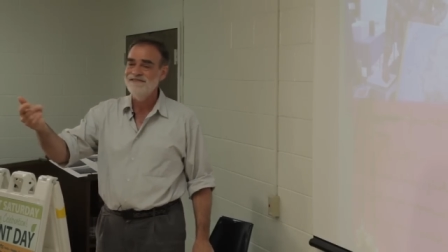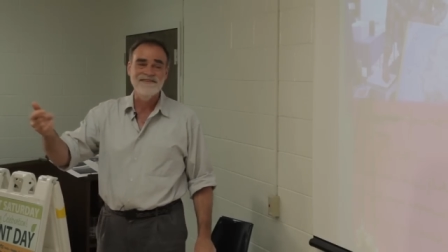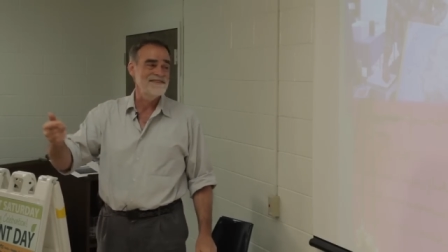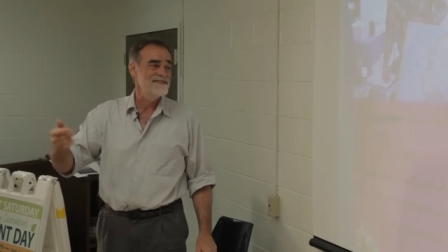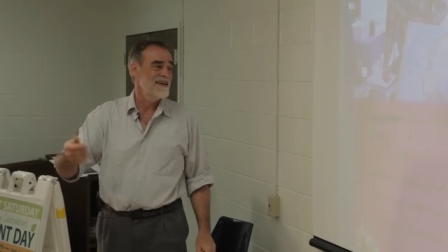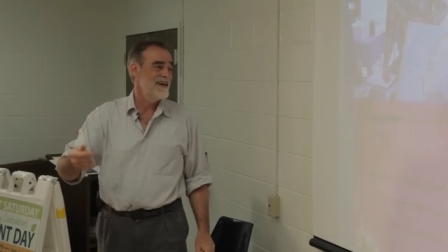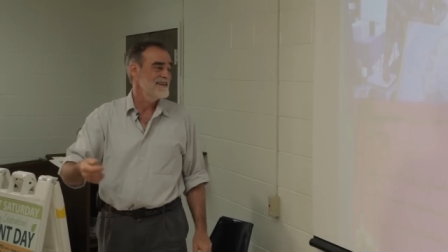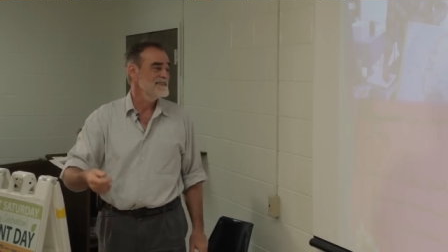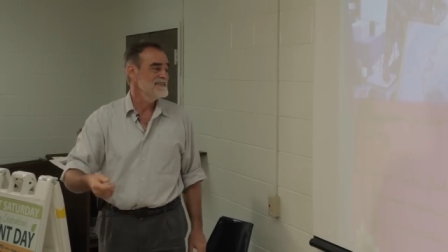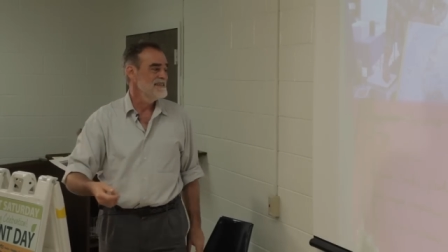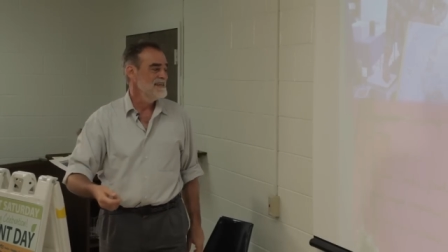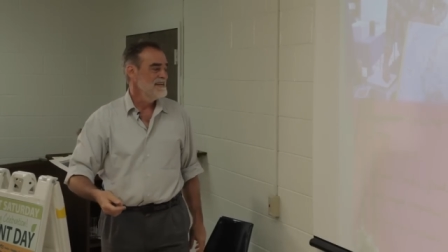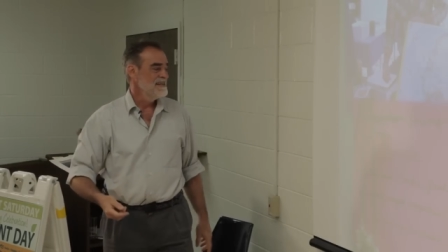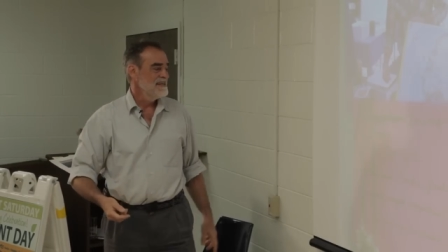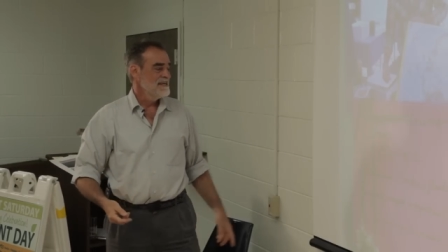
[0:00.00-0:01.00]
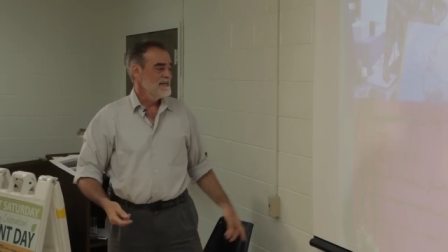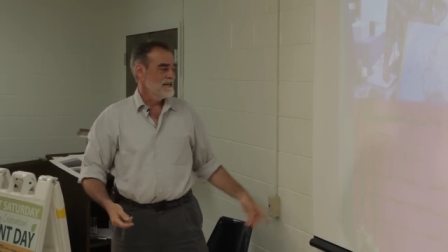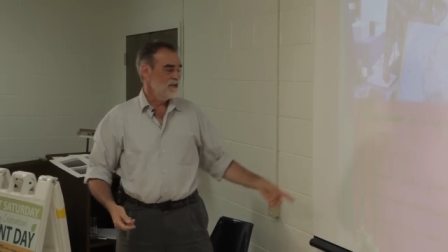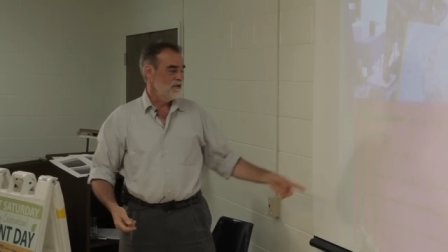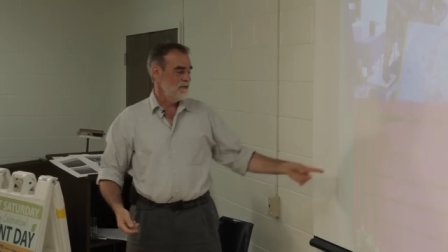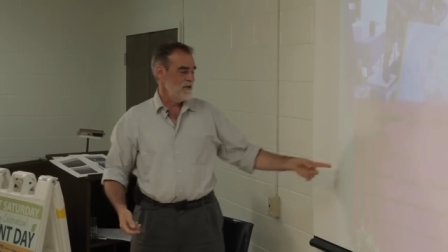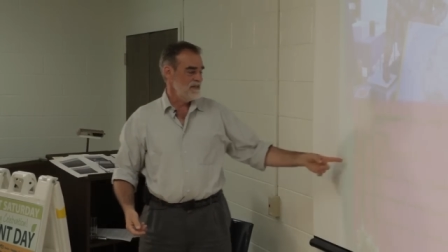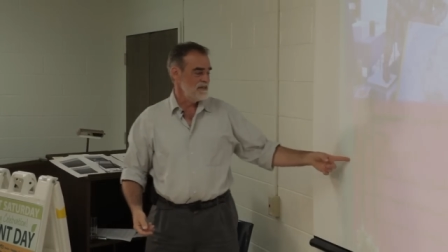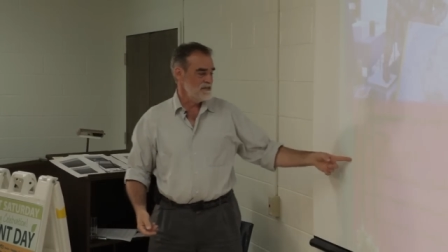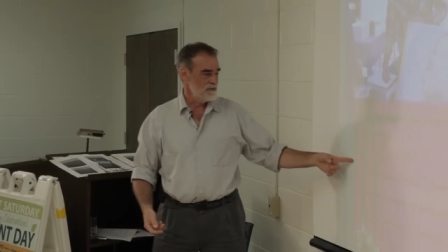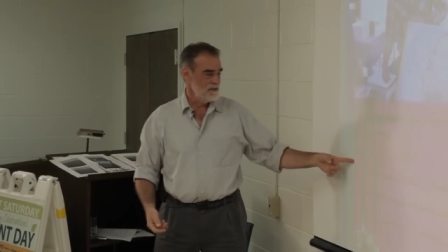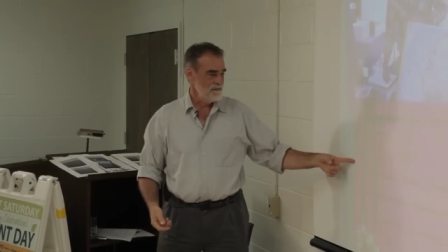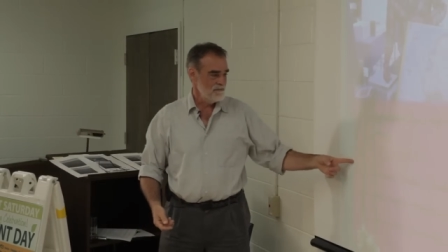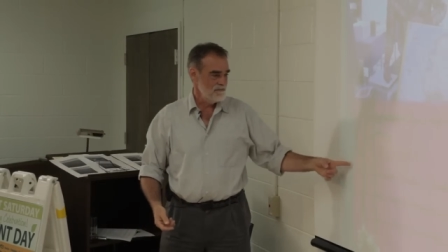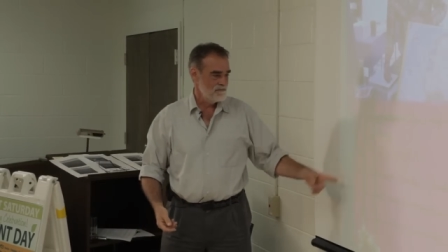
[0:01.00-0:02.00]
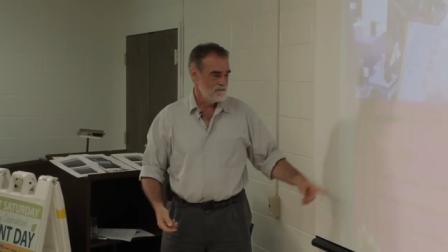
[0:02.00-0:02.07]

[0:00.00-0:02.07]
or socks. Can you read this one?